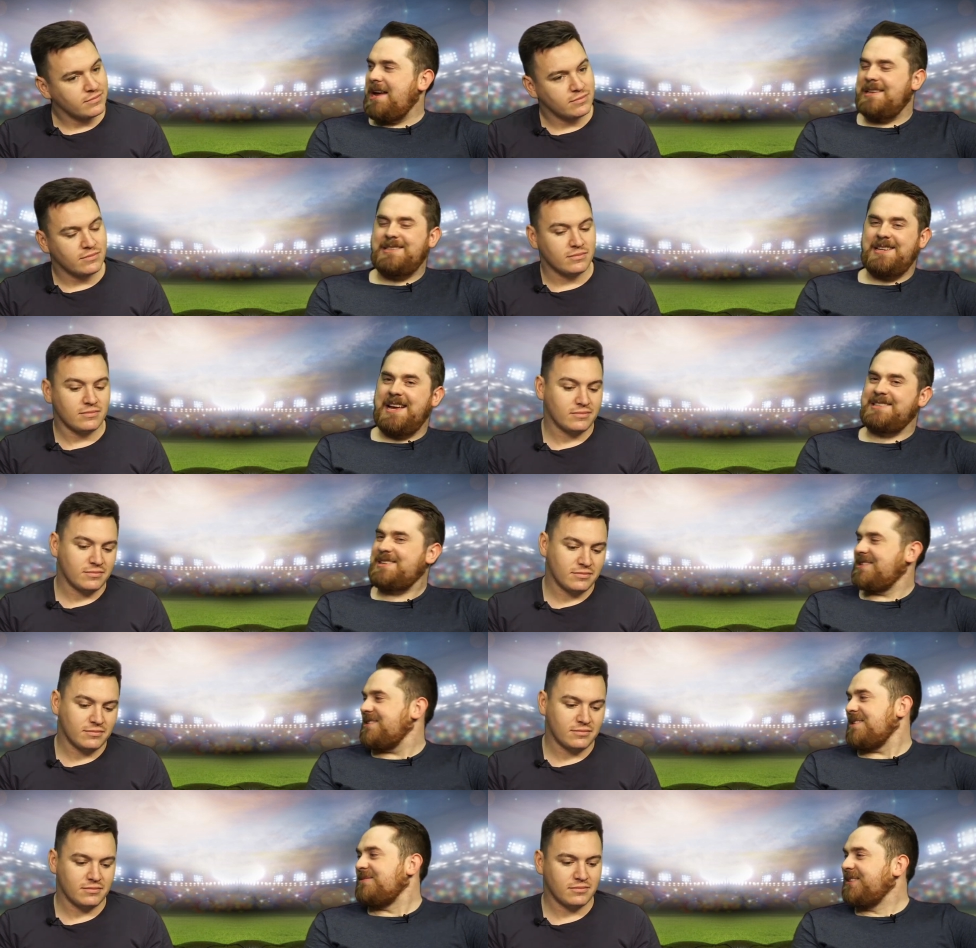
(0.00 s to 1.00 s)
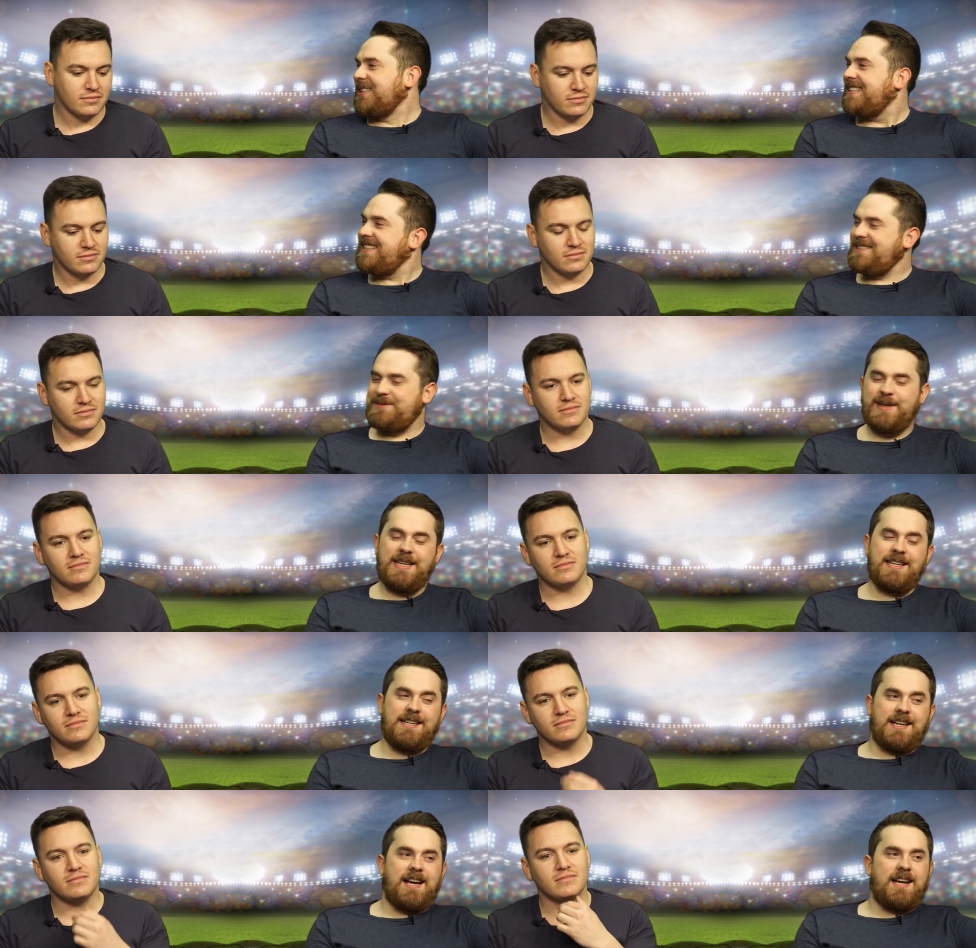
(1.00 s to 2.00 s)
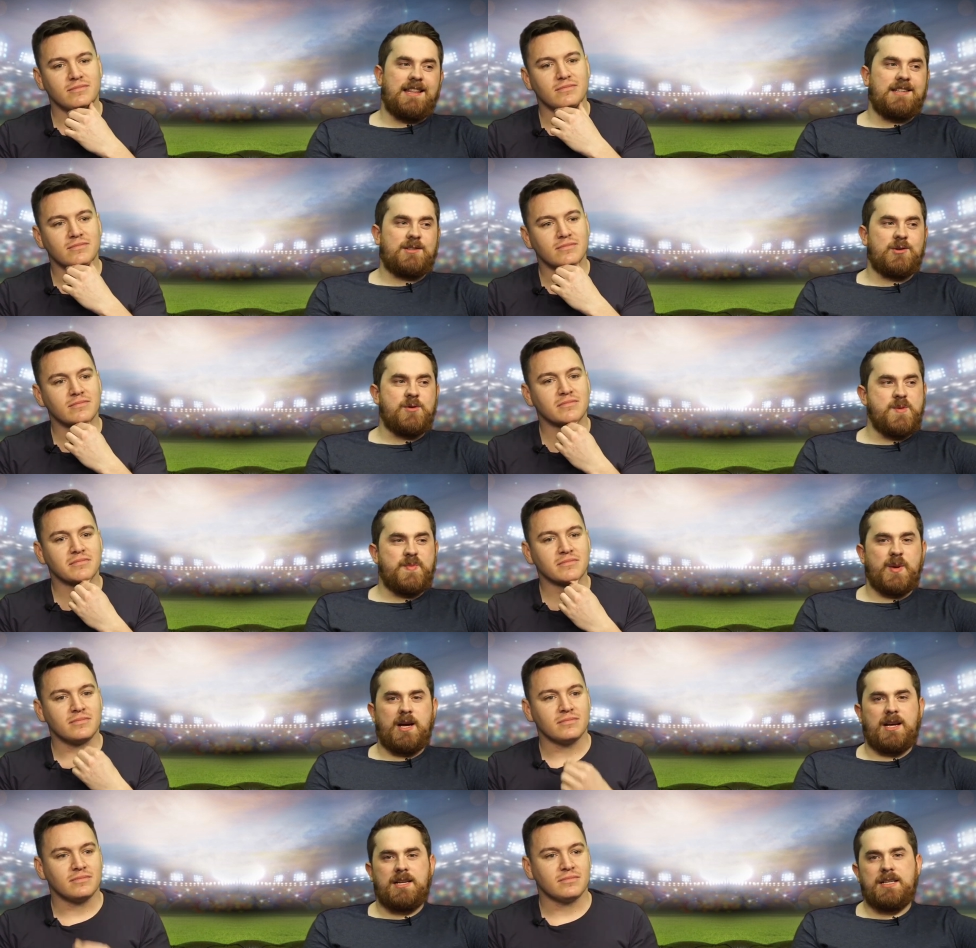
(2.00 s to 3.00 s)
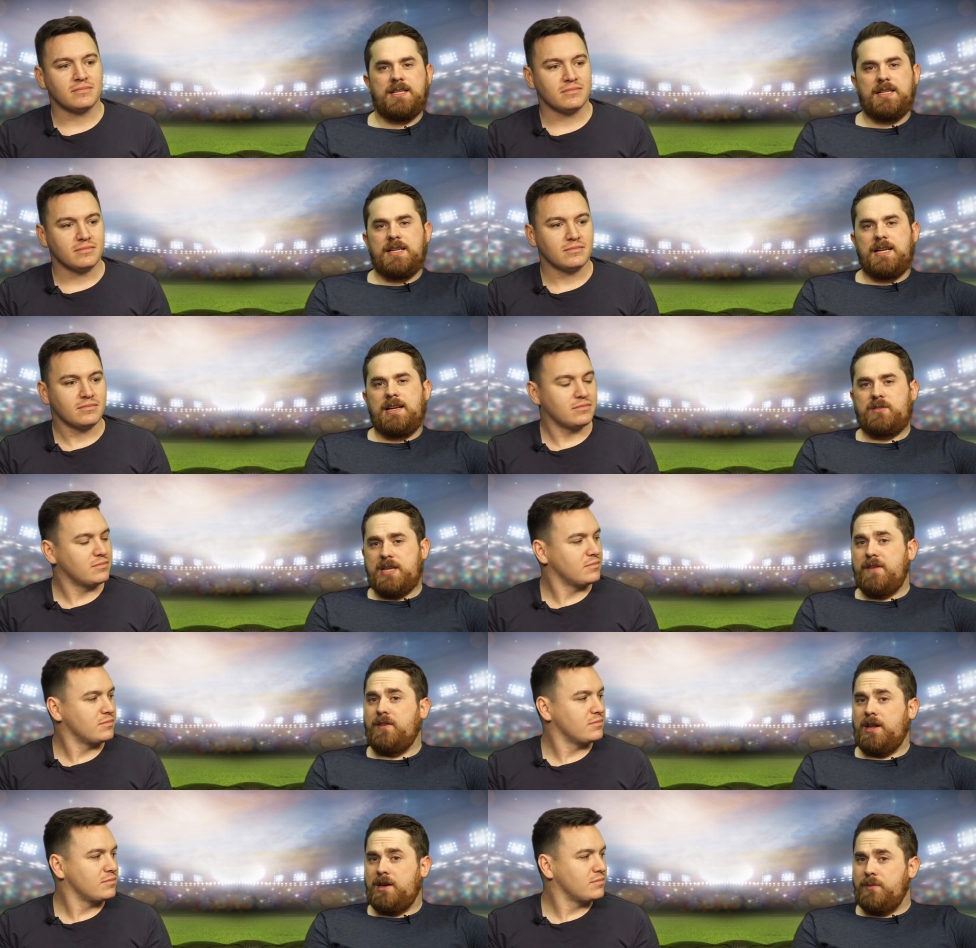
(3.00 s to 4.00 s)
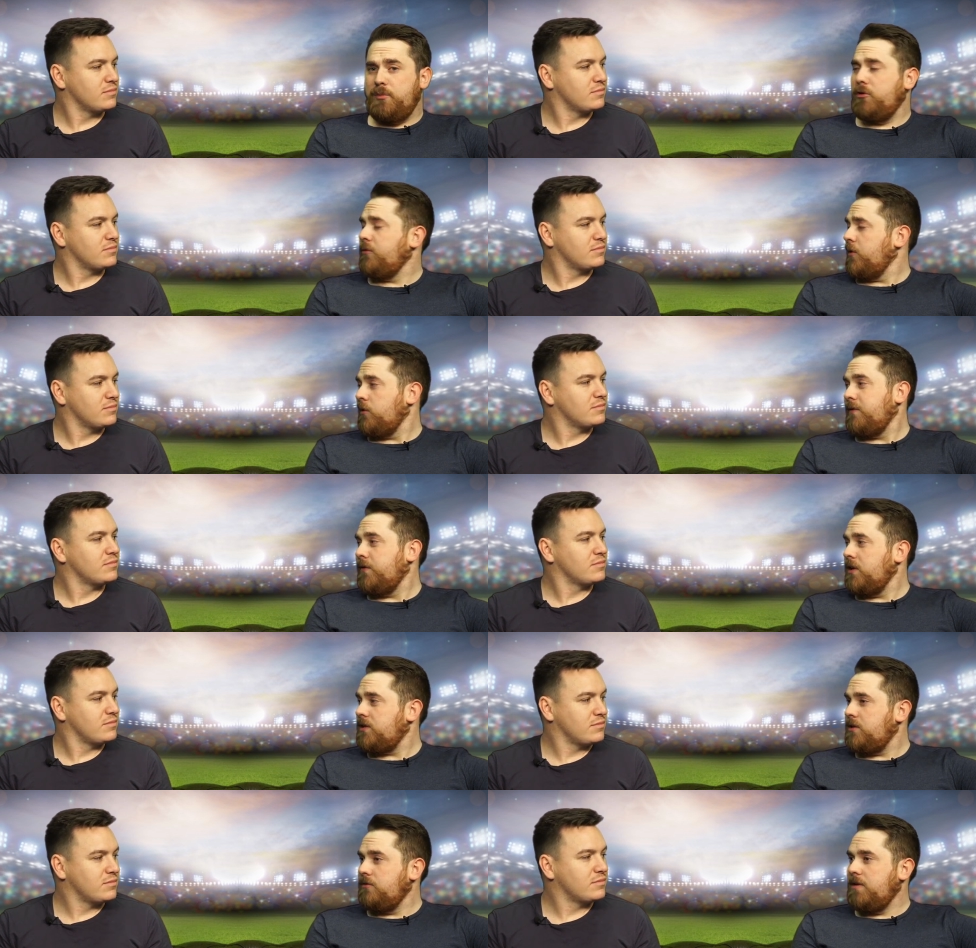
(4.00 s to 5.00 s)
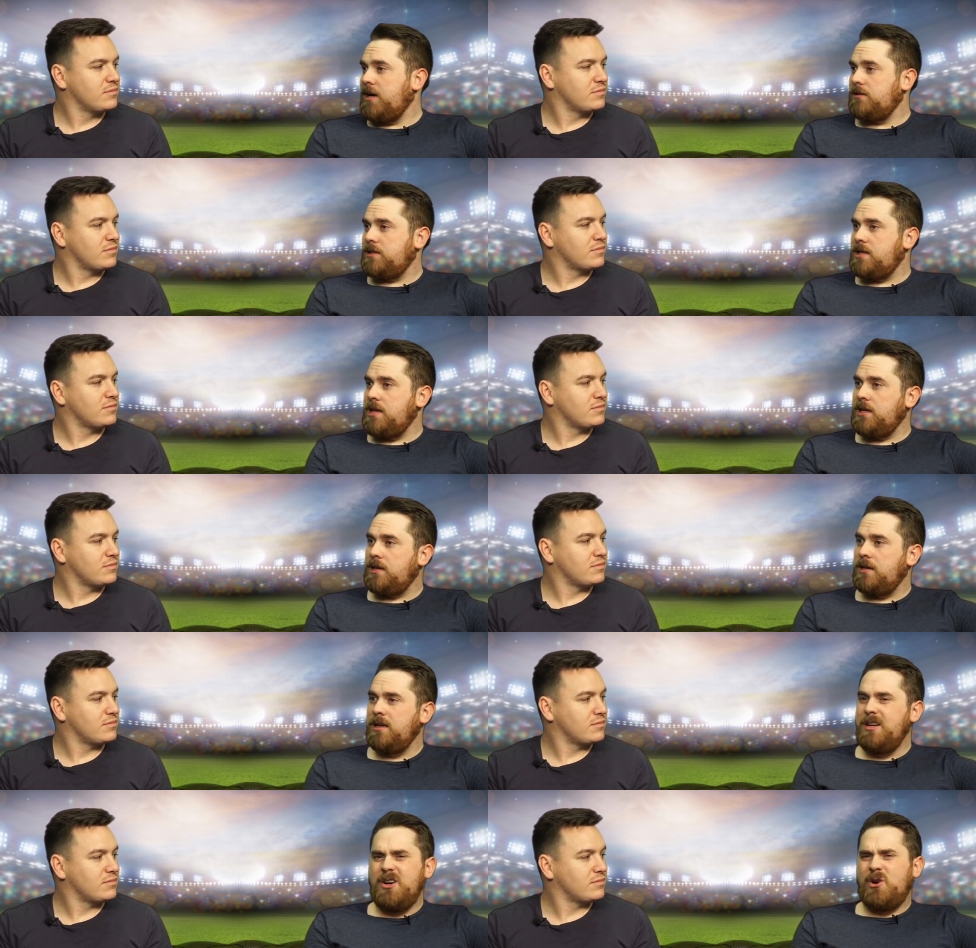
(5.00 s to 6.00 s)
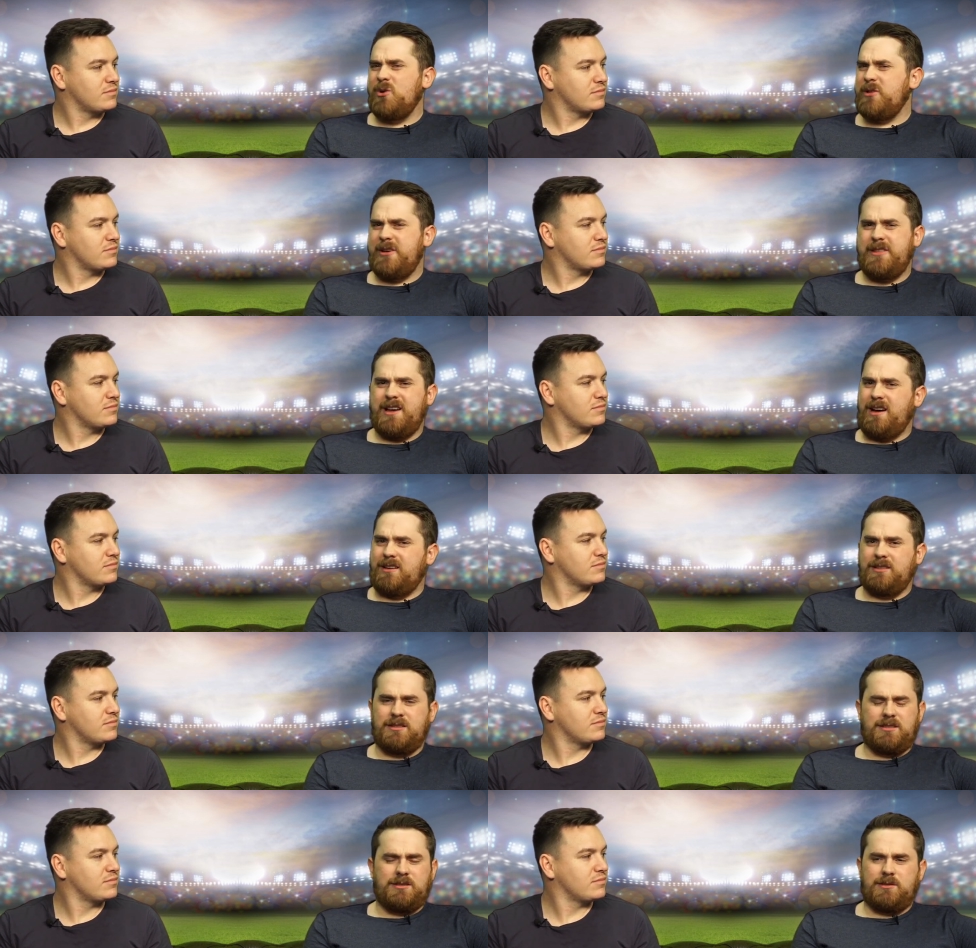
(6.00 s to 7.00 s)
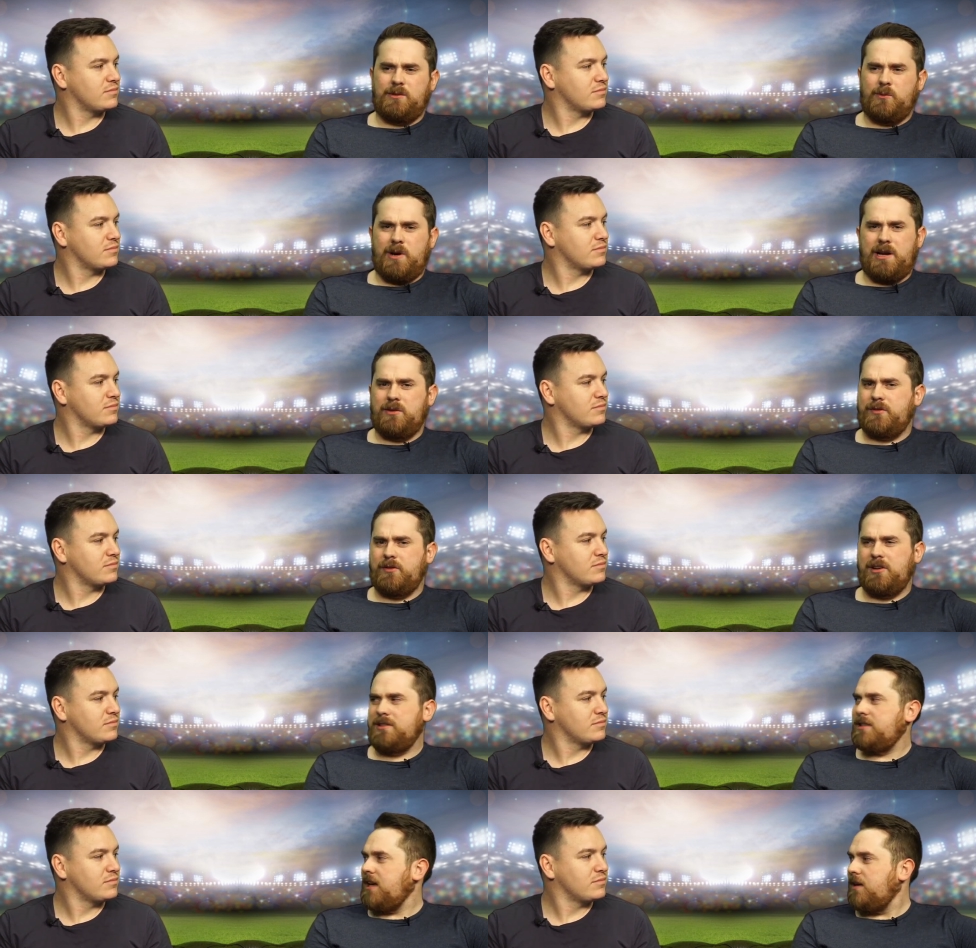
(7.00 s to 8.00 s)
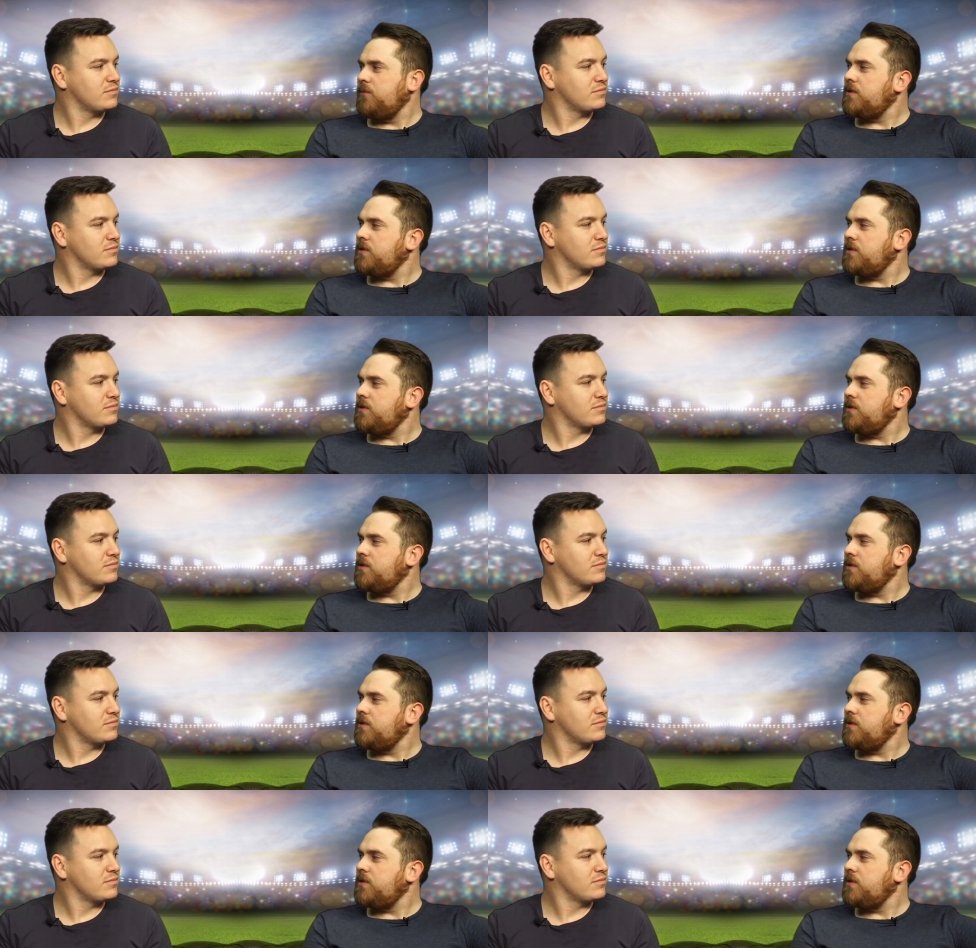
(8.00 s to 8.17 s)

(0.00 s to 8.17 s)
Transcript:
Speaker 1: as as good as I wanted it to be uh, this tournament, but it was definitely an improvement on the first two rounds, I think. although that Wales-France game